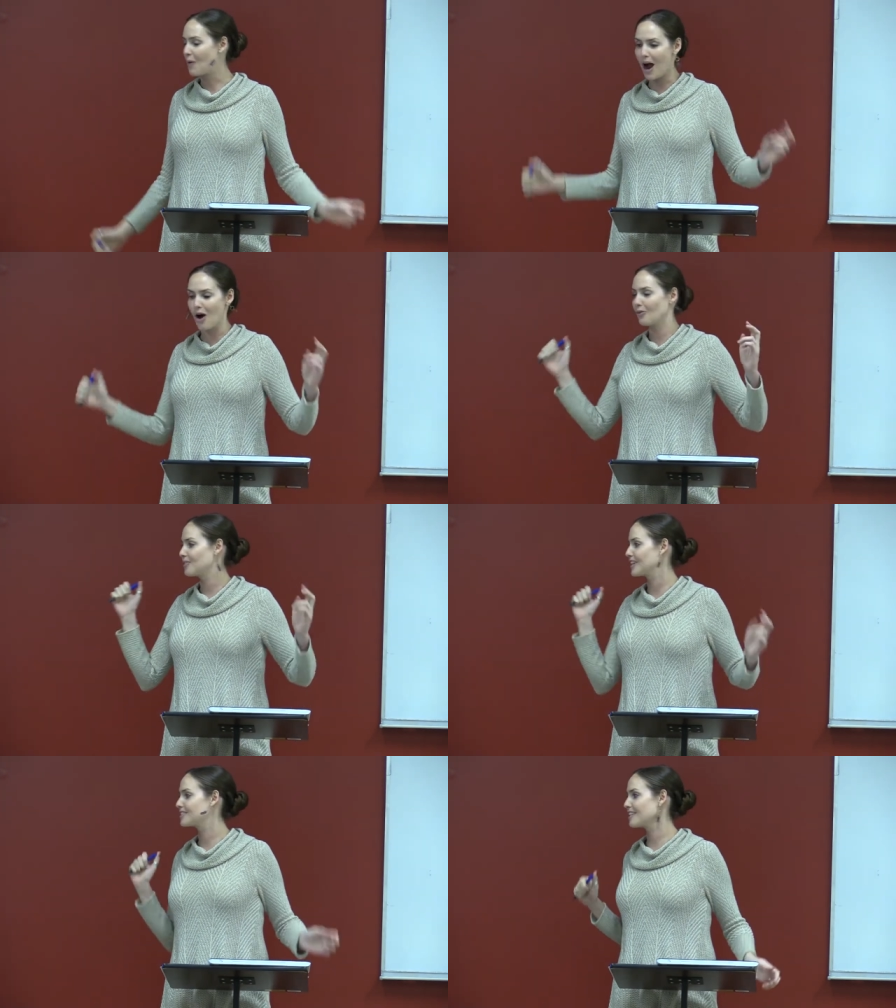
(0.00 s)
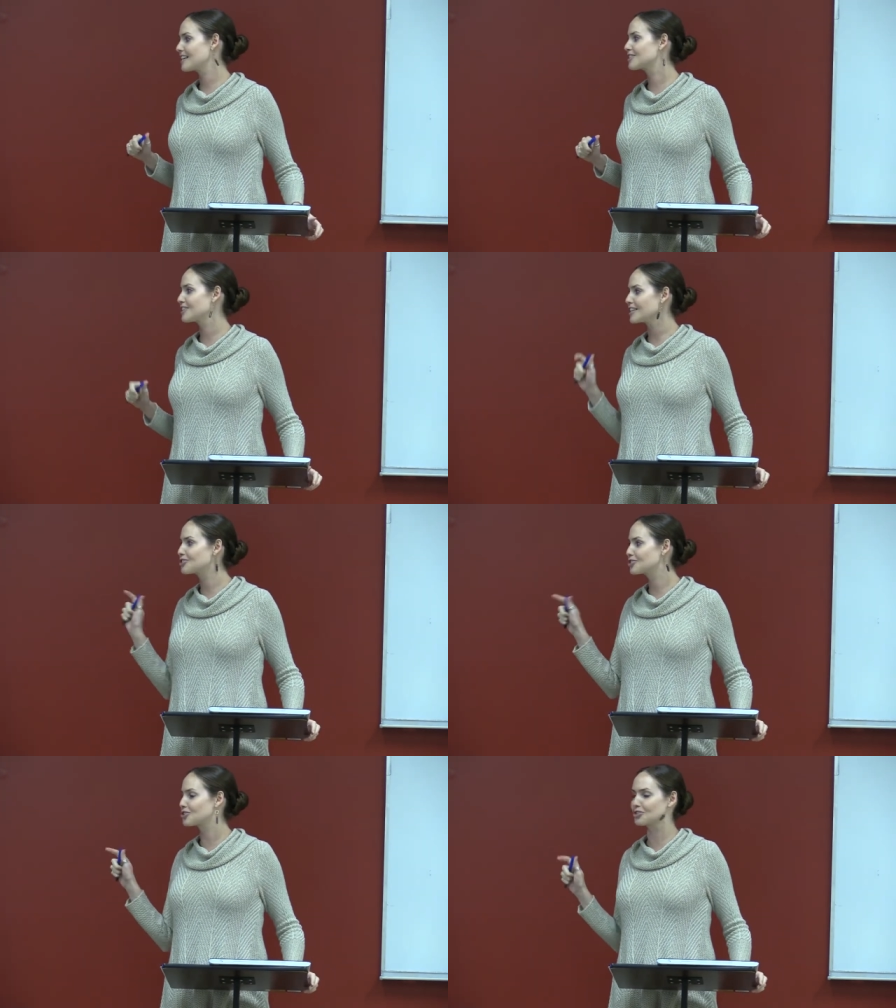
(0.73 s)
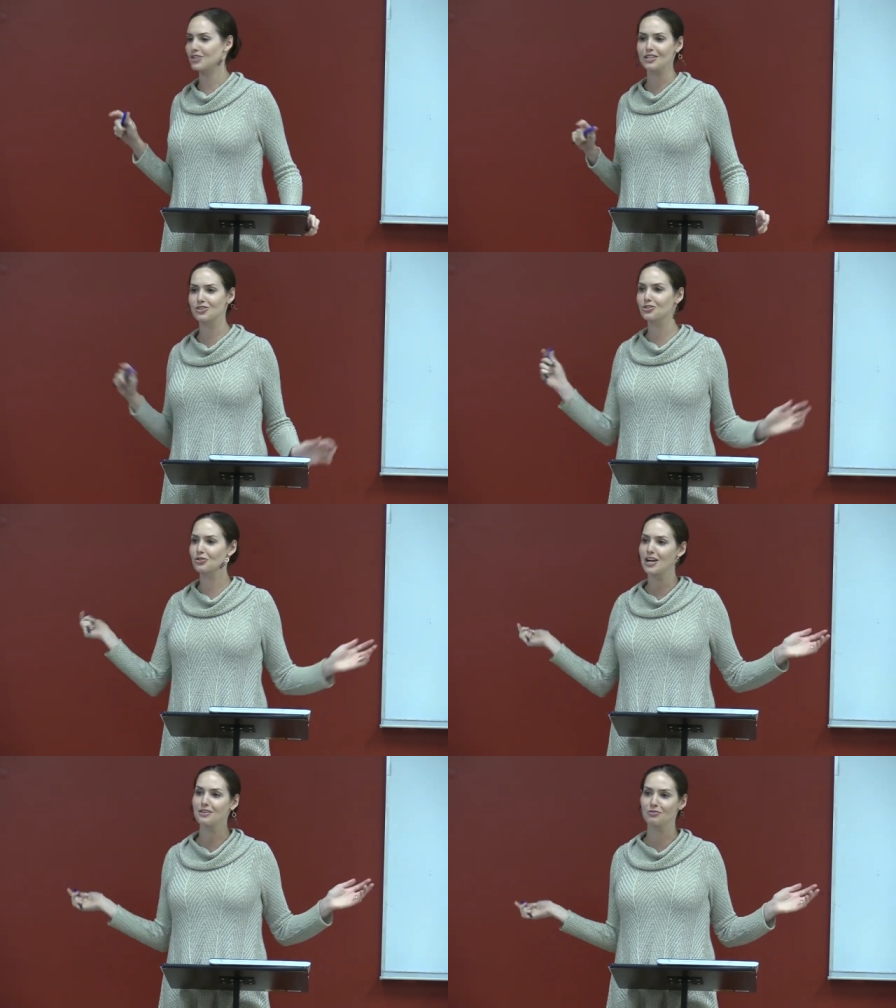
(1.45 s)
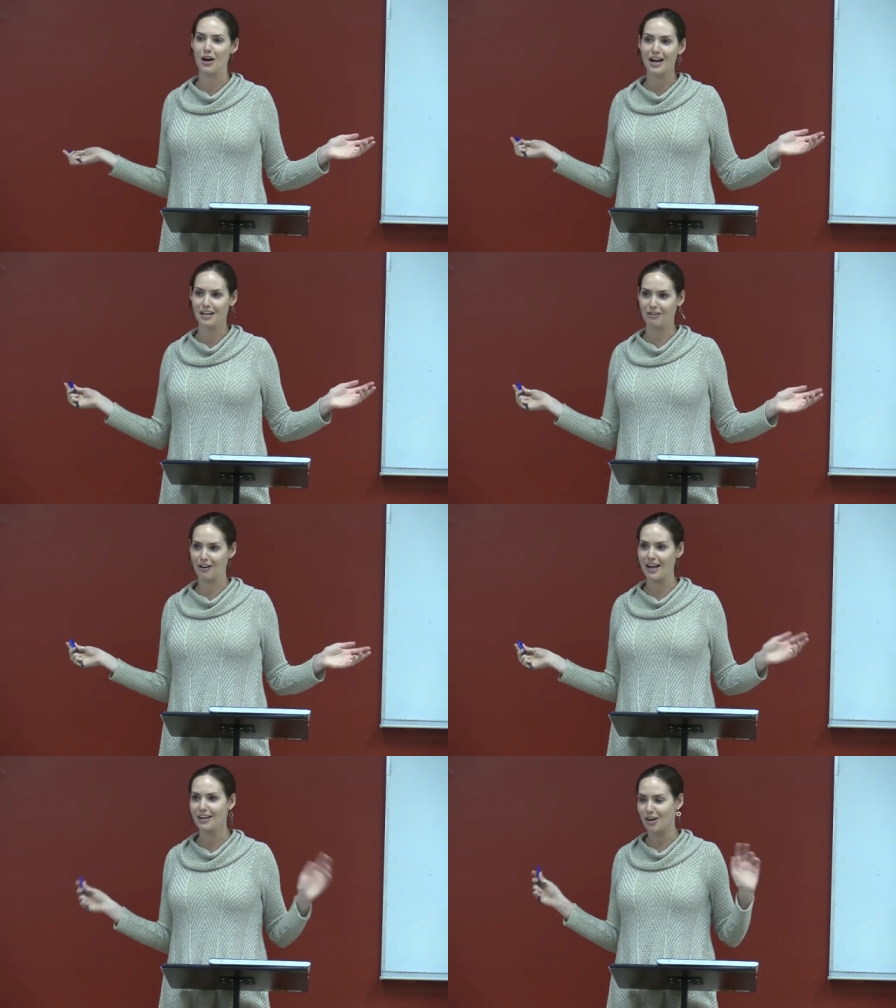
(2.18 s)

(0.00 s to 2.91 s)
Wow, that's that's that's just that's just creative writing, right?